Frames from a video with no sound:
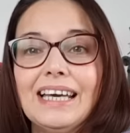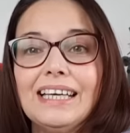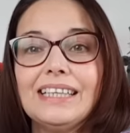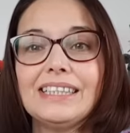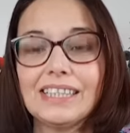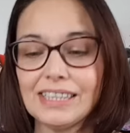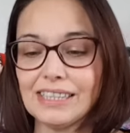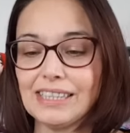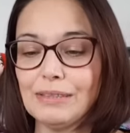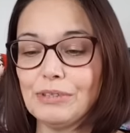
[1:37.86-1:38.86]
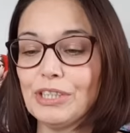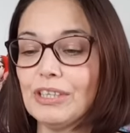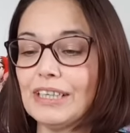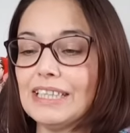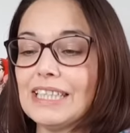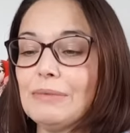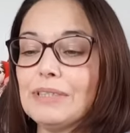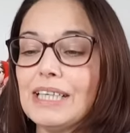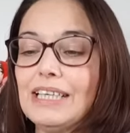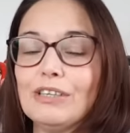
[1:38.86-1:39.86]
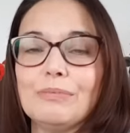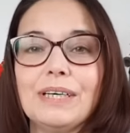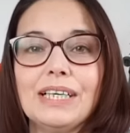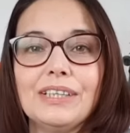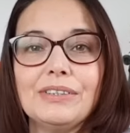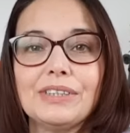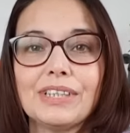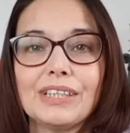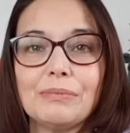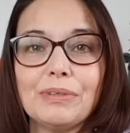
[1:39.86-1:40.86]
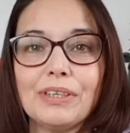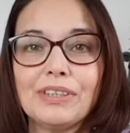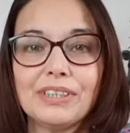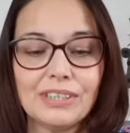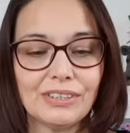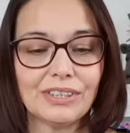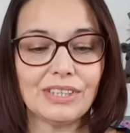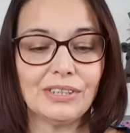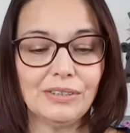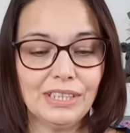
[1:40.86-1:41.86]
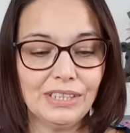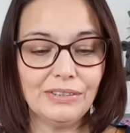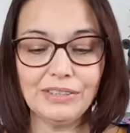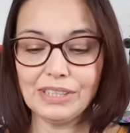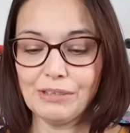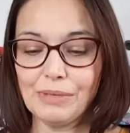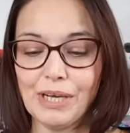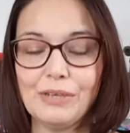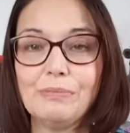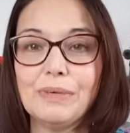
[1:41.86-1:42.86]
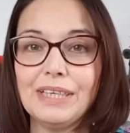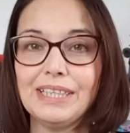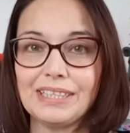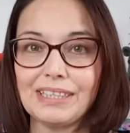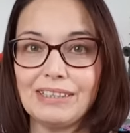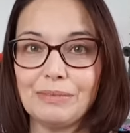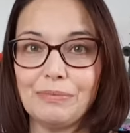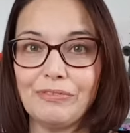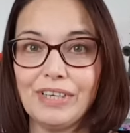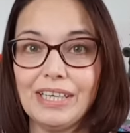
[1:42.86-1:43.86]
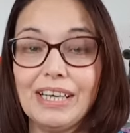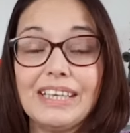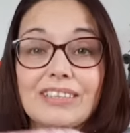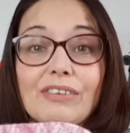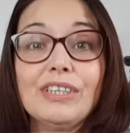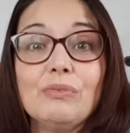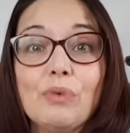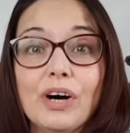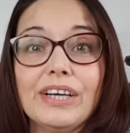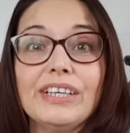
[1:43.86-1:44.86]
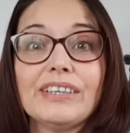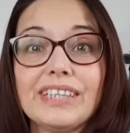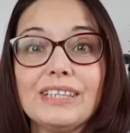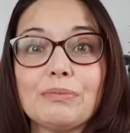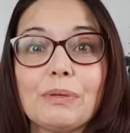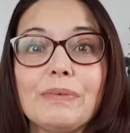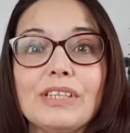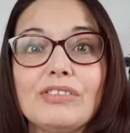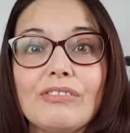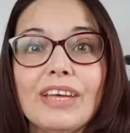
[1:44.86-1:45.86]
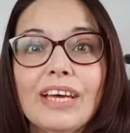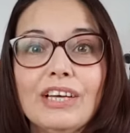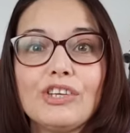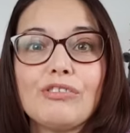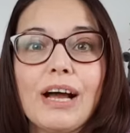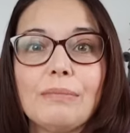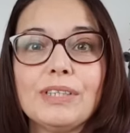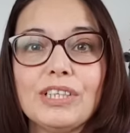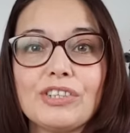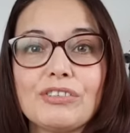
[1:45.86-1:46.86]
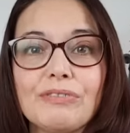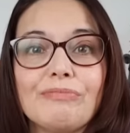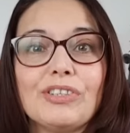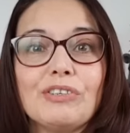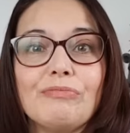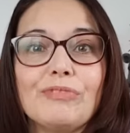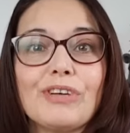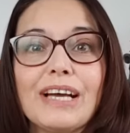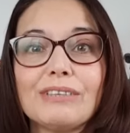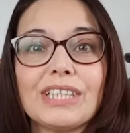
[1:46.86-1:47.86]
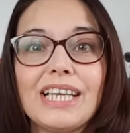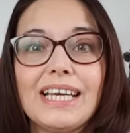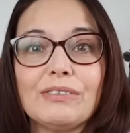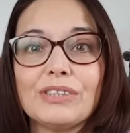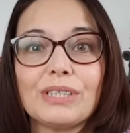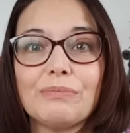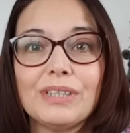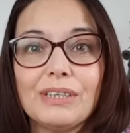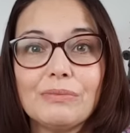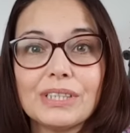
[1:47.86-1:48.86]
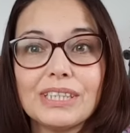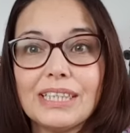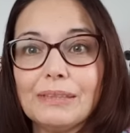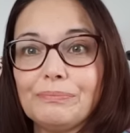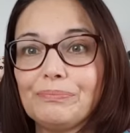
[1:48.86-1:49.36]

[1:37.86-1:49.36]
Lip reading: It doesn't seem to, it seems a little bit loose on the blockers, not too loose. So I'm hoping it's going to fit. It's only one. I think it's probably trapped in a trouser leg or something, wasn't it?